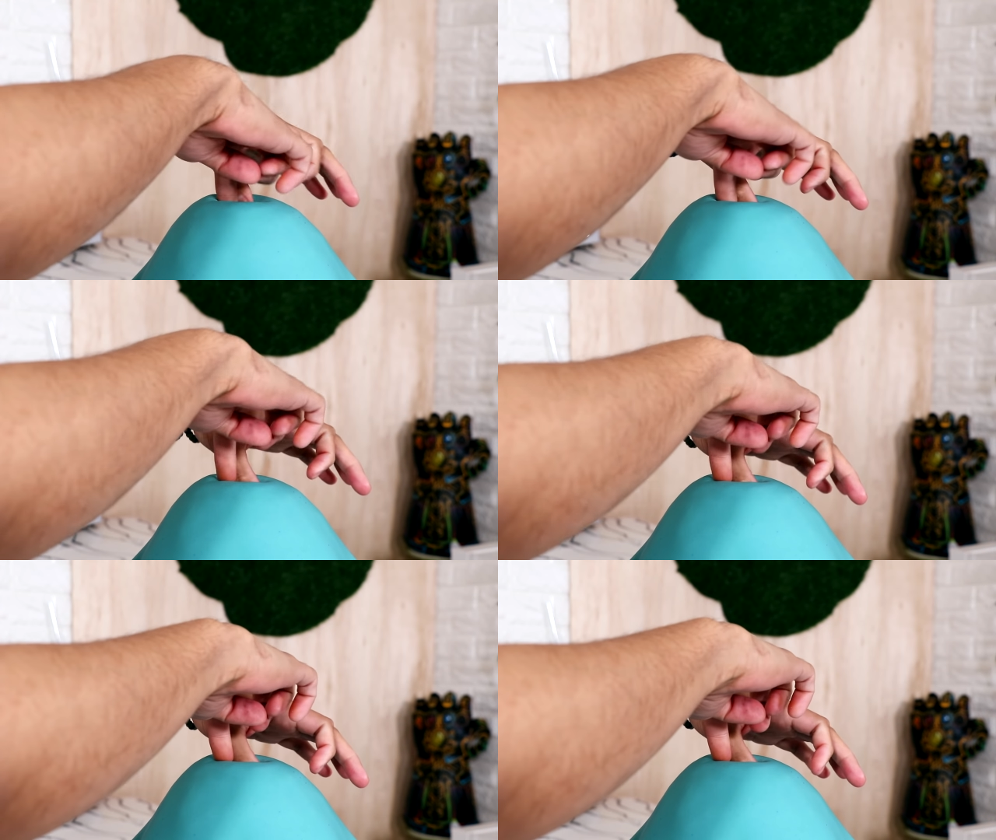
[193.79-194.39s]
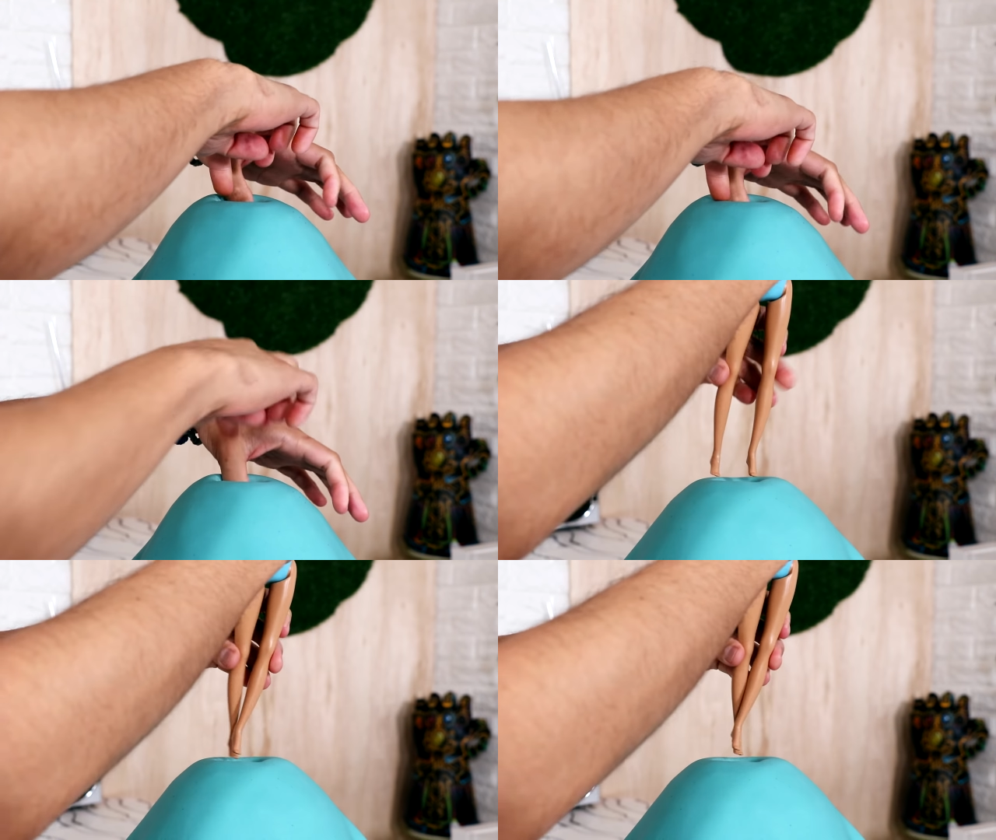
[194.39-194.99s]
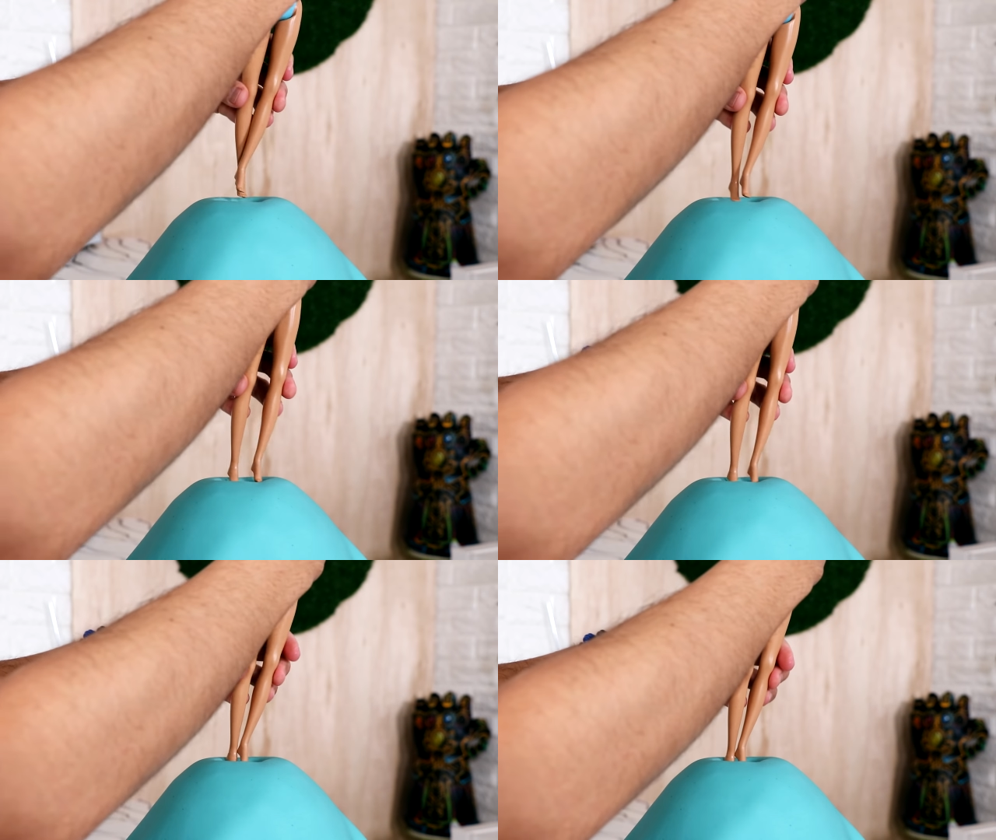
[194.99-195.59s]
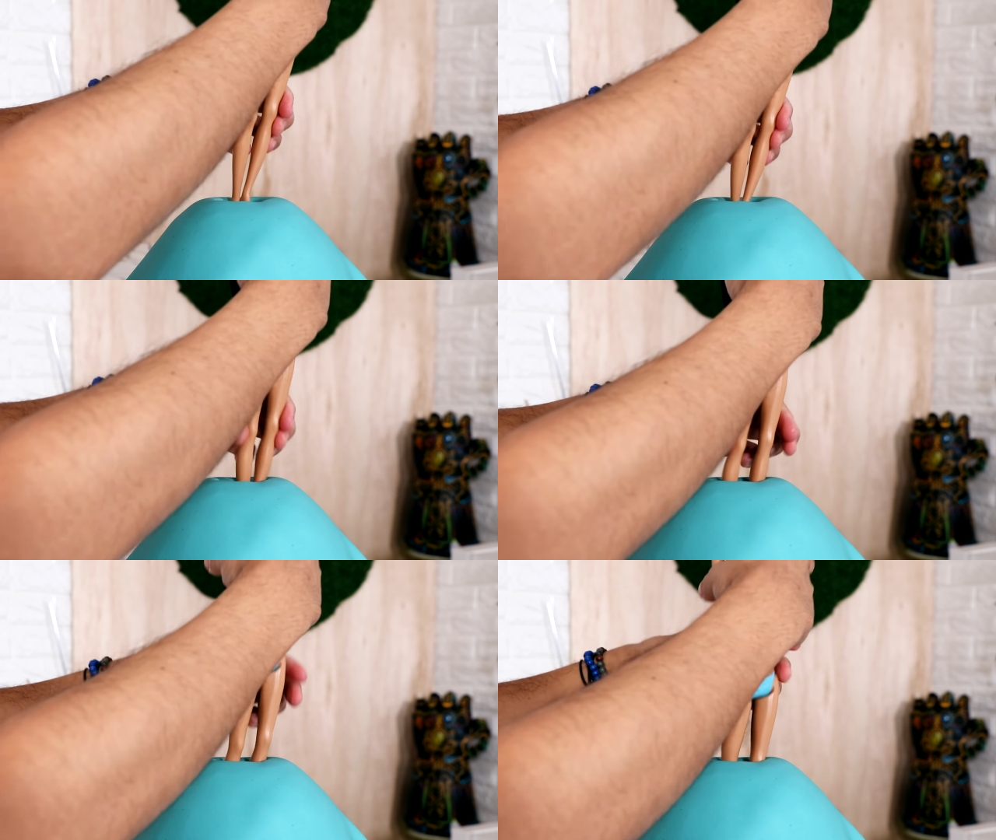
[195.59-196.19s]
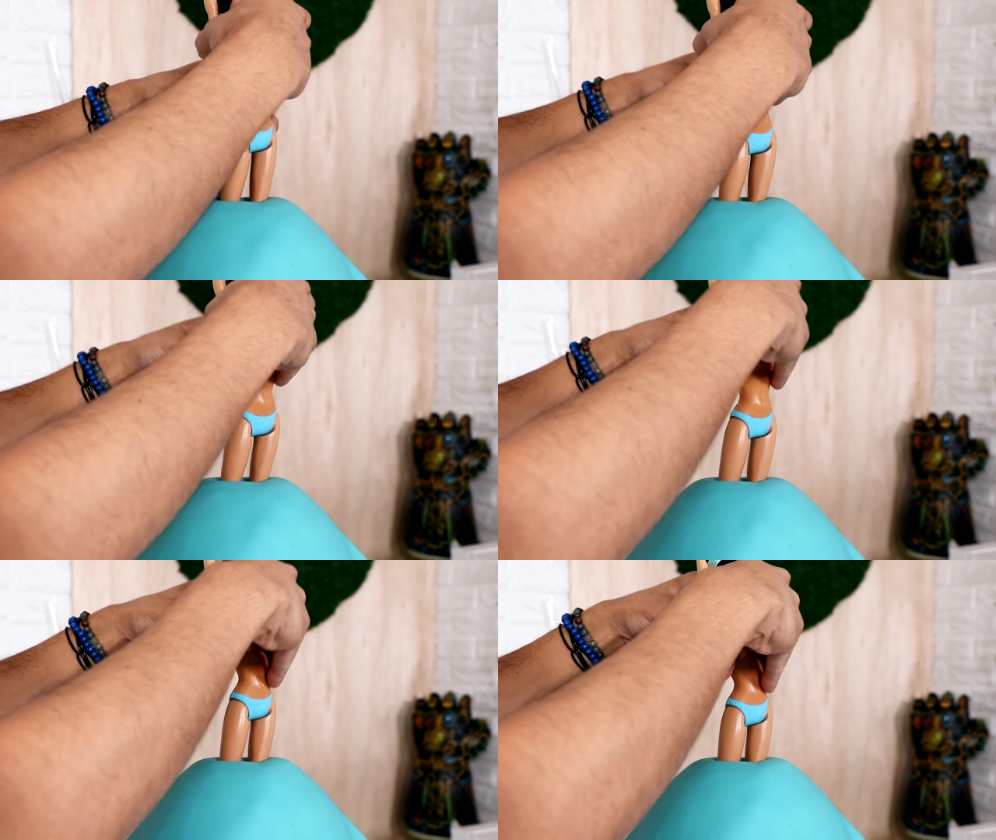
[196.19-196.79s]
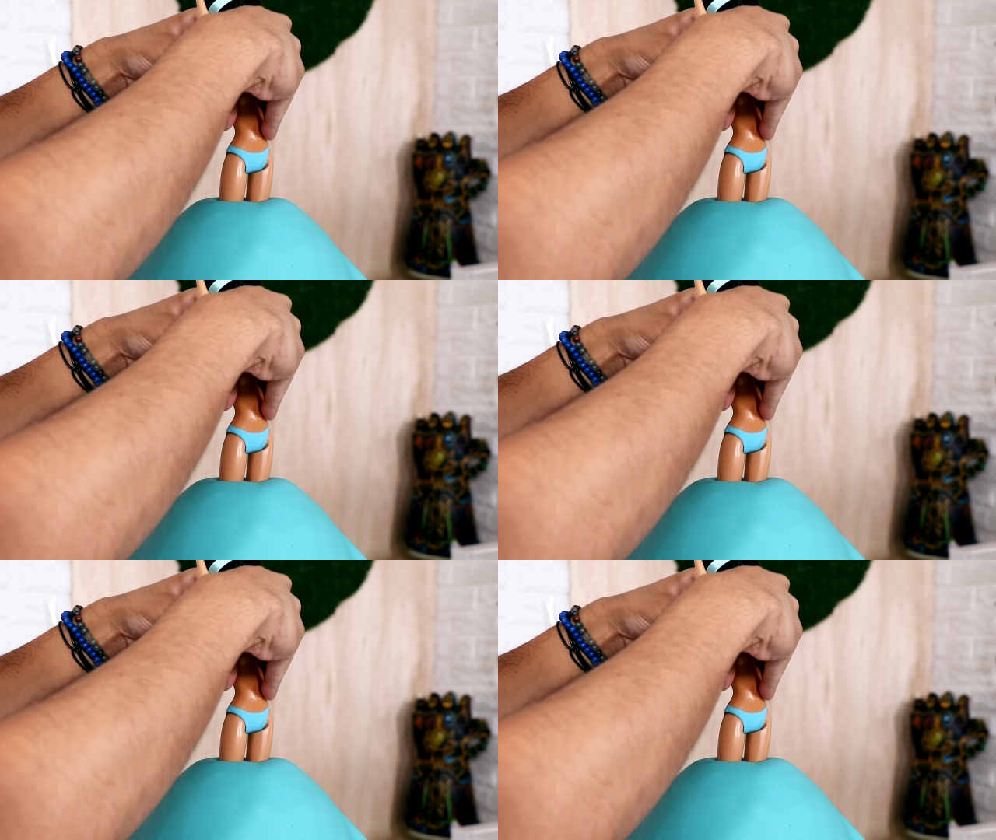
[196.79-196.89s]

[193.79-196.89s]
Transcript: (no speaker visible)